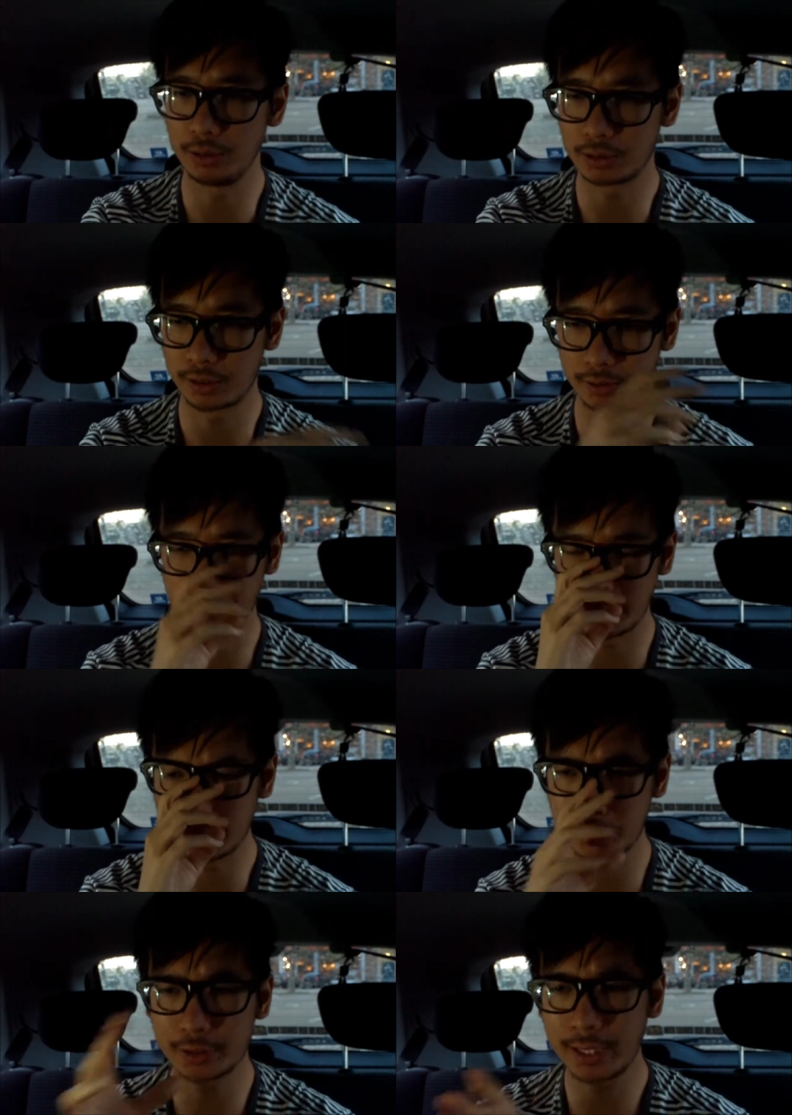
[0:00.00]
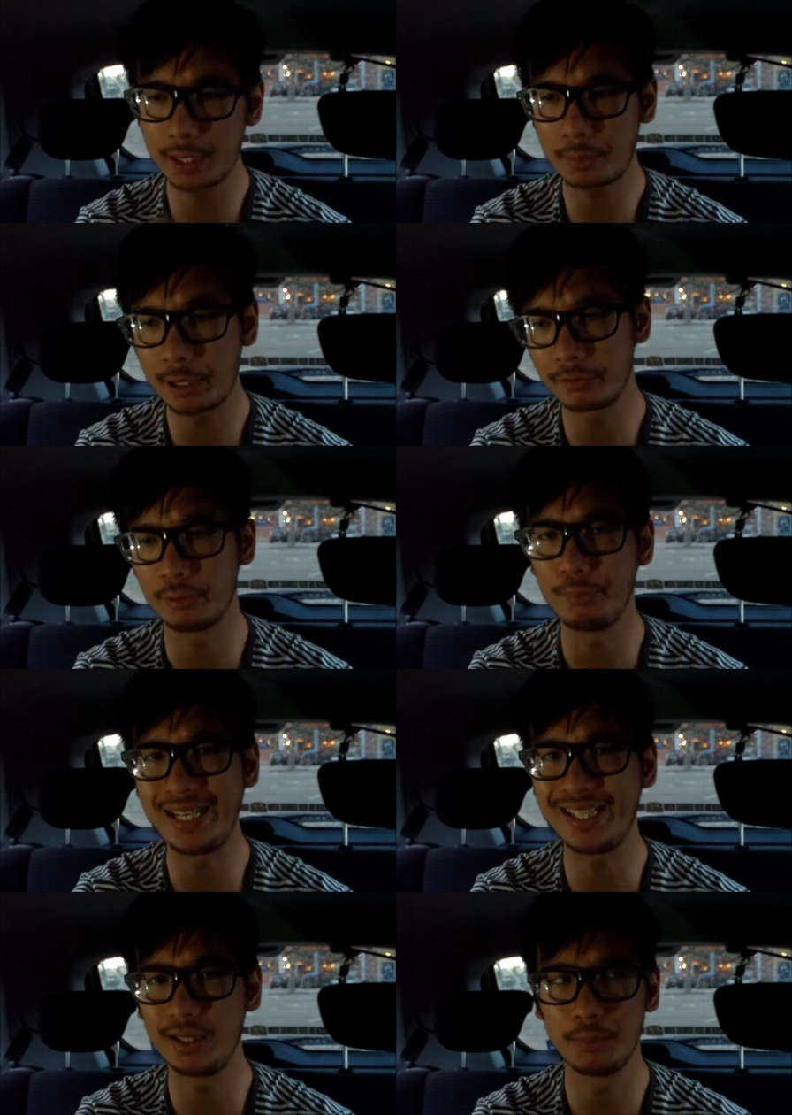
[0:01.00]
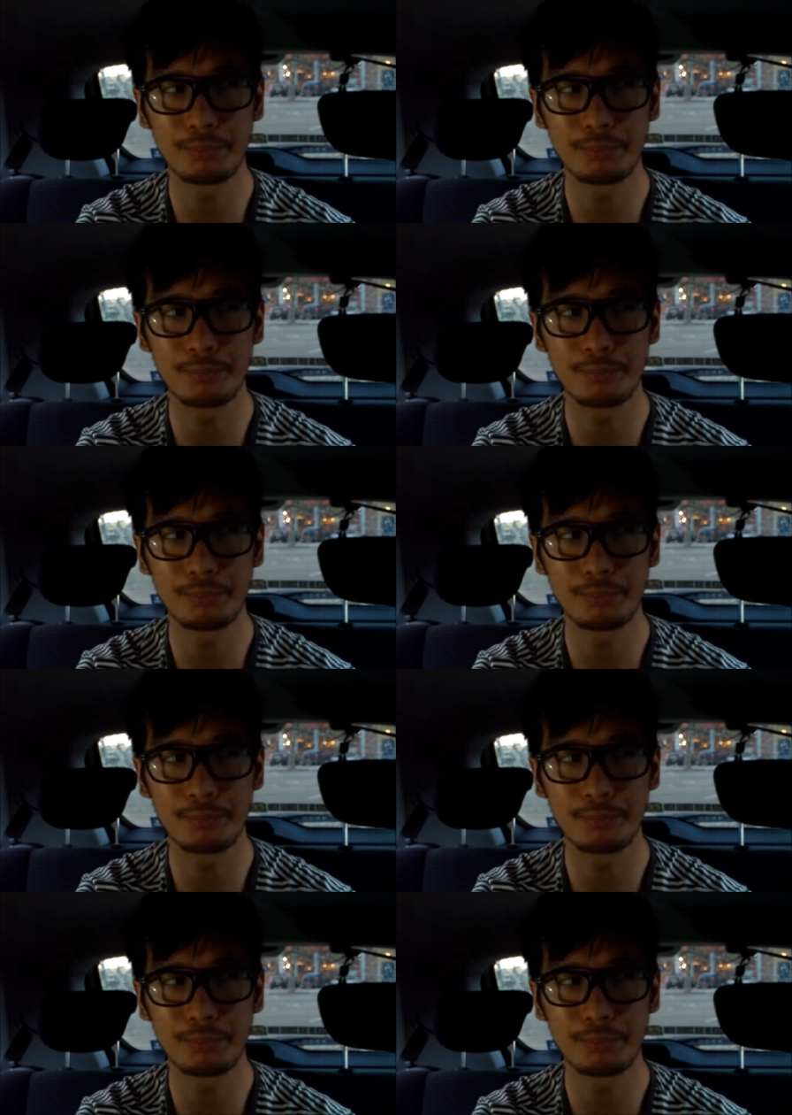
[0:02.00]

those kinds of things and just thinking about of the med-